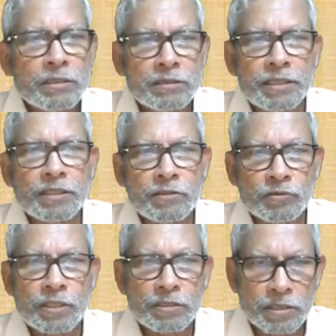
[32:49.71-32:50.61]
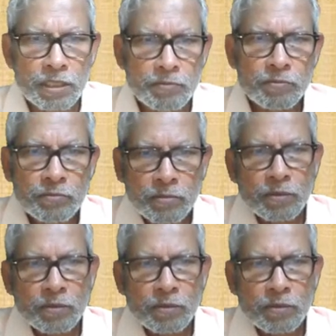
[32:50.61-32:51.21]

state insurance scheme.